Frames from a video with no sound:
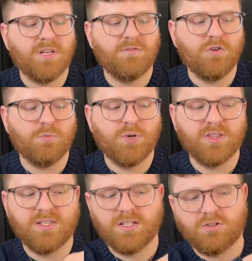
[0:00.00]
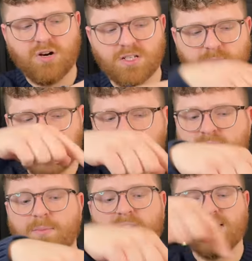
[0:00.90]
if you put the crossbody
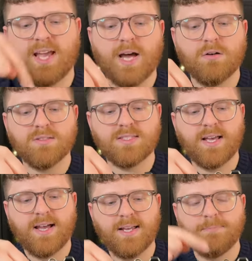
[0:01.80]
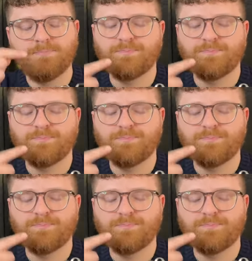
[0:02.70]
strap on the outside,